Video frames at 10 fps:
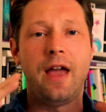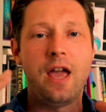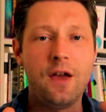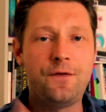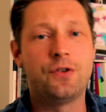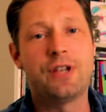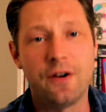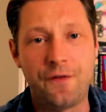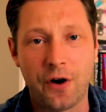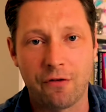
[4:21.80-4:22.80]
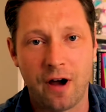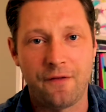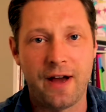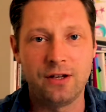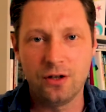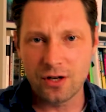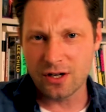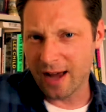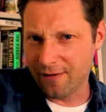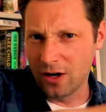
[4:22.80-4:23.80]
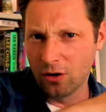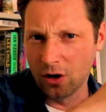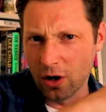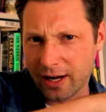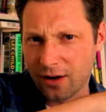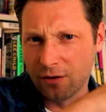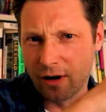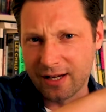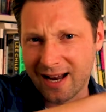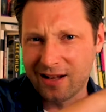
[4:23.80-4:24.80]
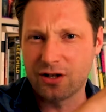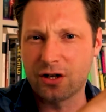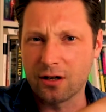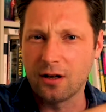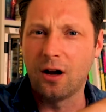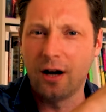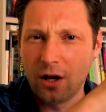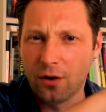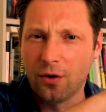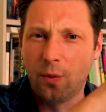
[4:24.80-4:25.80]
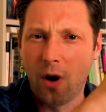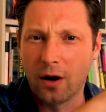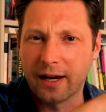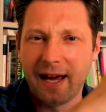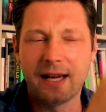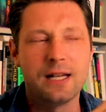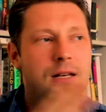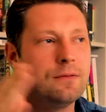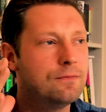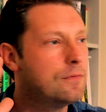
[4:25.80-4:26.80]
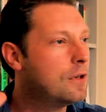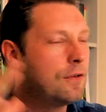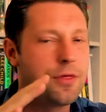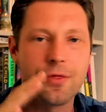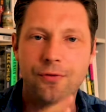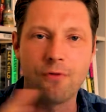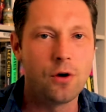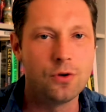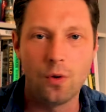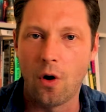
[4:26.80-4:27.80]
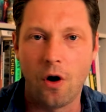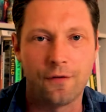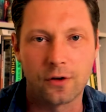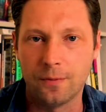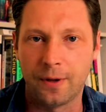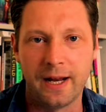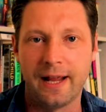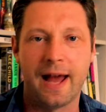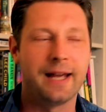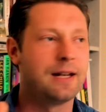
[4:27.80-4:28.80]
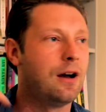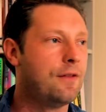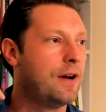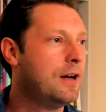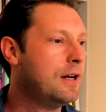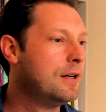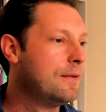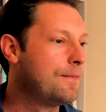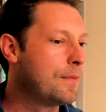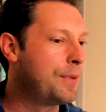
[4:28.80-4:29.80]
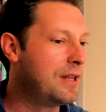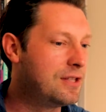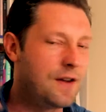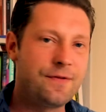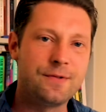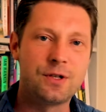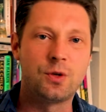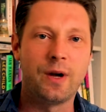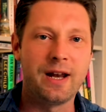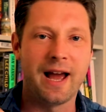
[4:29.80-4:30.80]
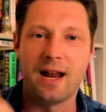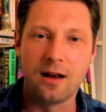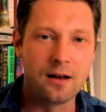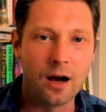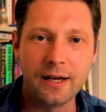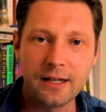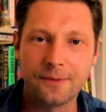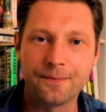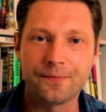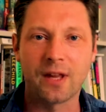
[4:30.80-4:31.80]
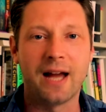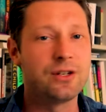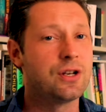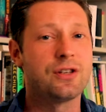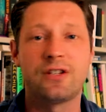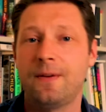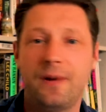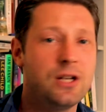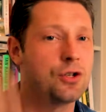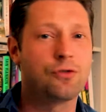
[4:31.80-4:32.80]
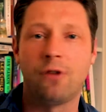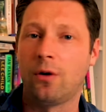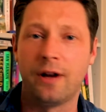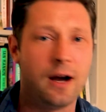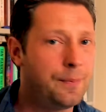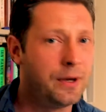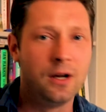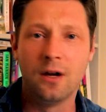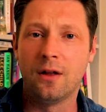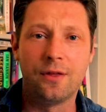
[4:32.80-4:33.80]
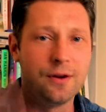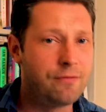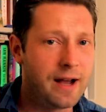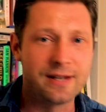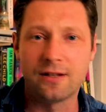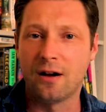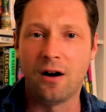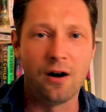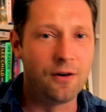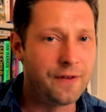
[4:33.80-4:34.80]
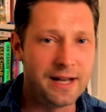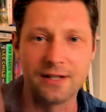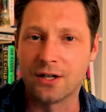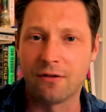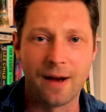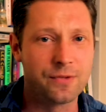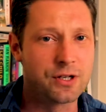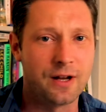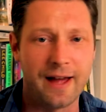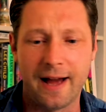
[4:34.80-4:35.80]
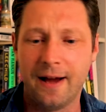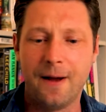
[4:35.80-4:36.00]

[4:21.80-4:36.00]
If you see a photograph and you just have a little look at the horizon and it's slightly on the wonk, it can throw you off completely, and it can either be the difference between a like and just simply scrolling up the rest of Instagram just like that.